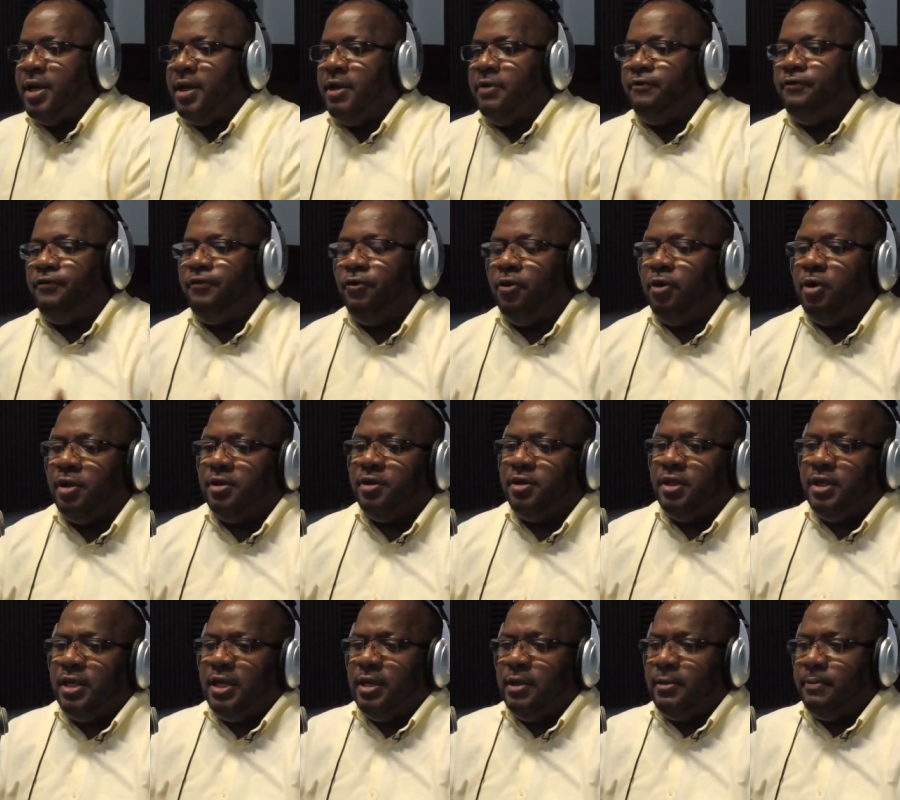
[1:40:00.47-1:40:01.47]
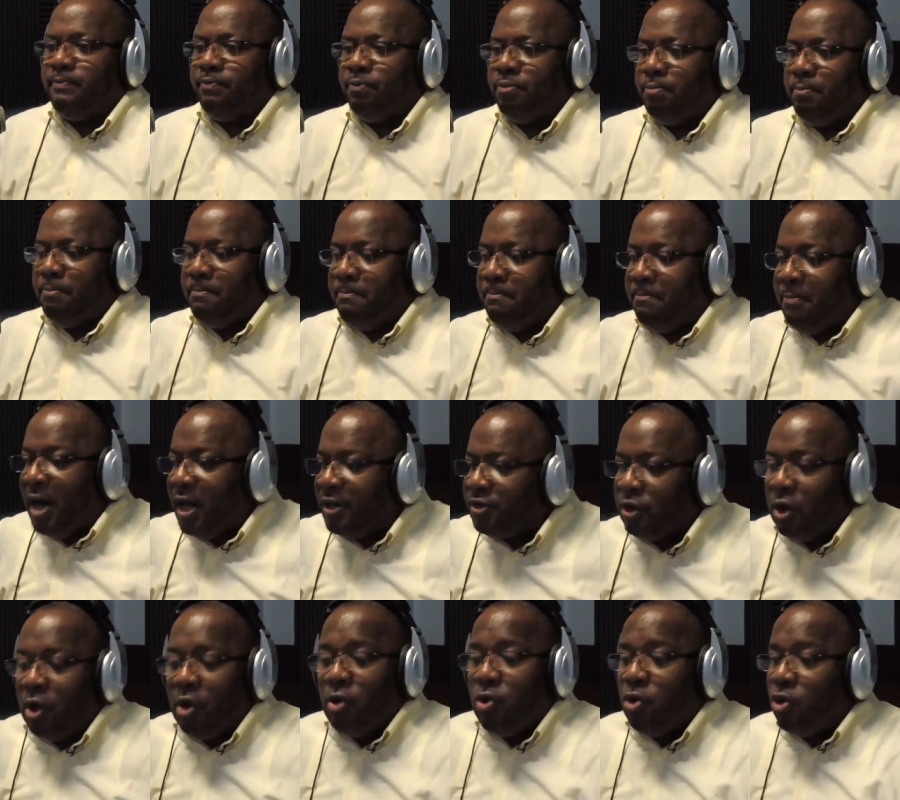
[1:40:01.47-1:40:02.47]
for the
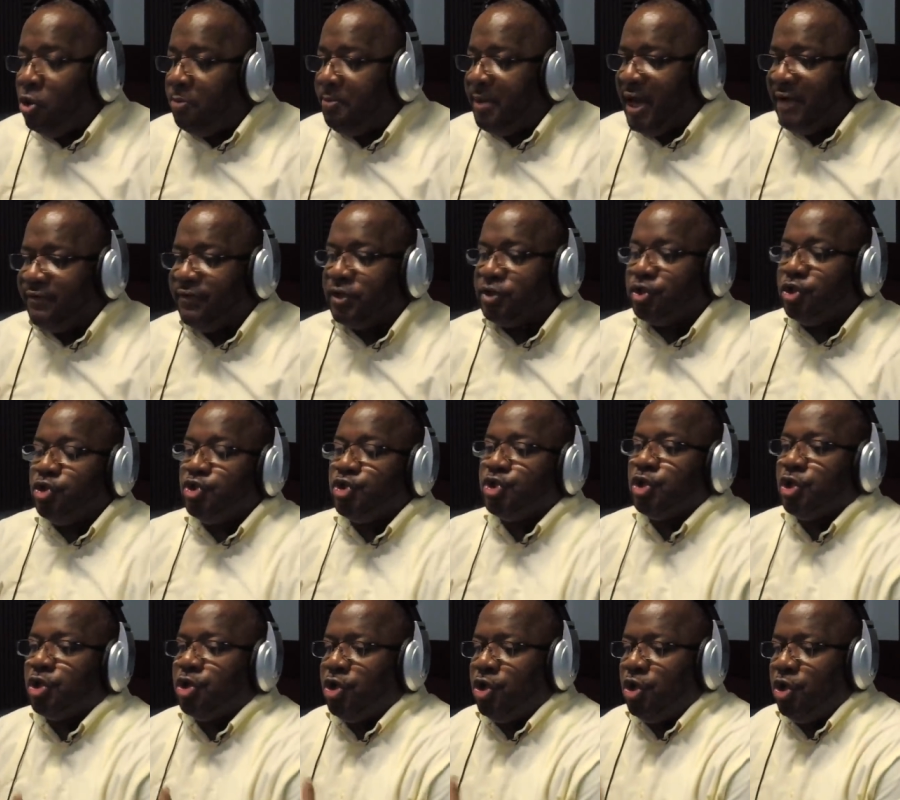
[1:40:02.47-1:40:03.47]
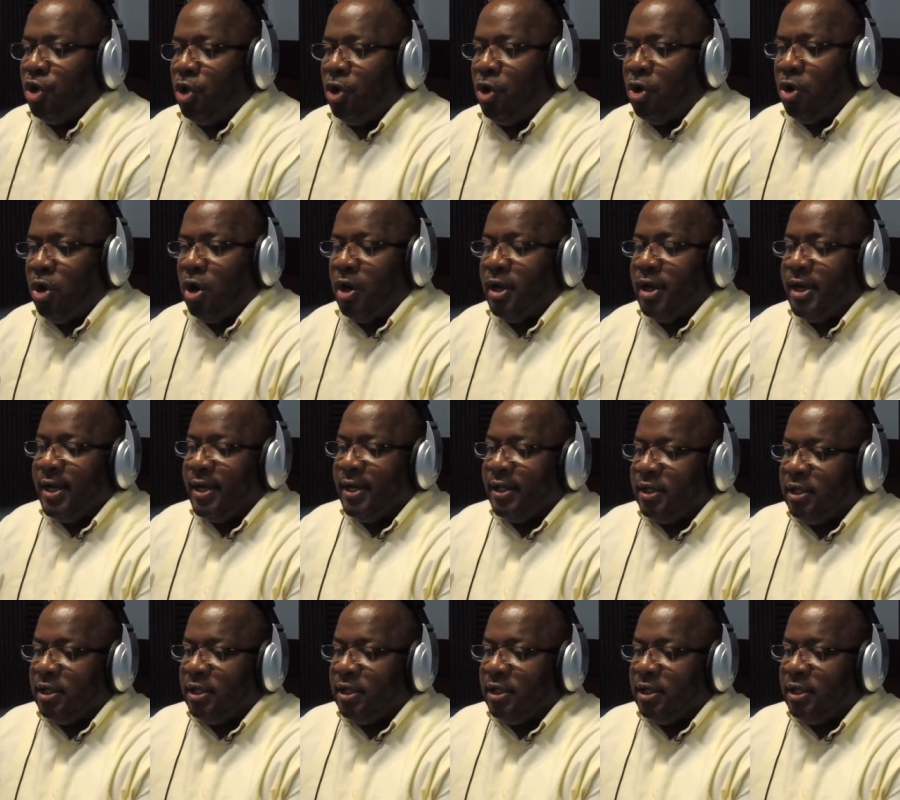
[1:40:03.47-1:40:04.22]
mother or whomever to secure